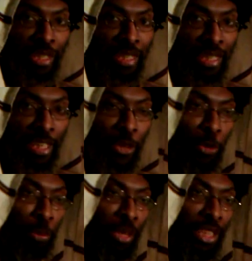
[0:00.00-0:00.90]

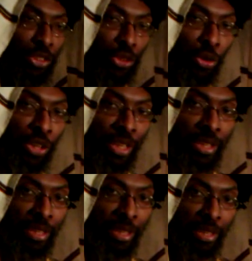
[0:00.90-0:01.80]
Ethiopian. His daughter
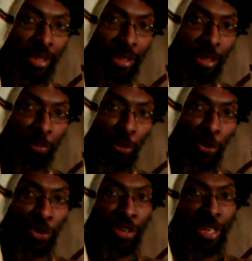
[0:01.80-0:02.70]

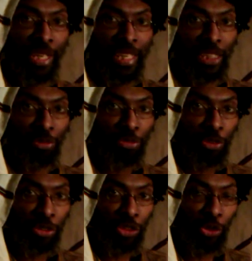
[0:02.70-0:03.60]
Zipporah is
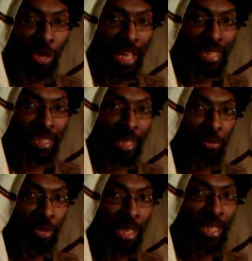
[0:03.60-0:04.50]
referred to as a
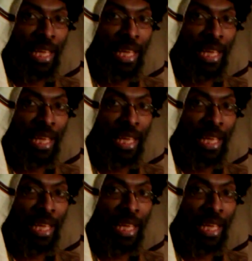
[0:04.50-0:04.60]
what?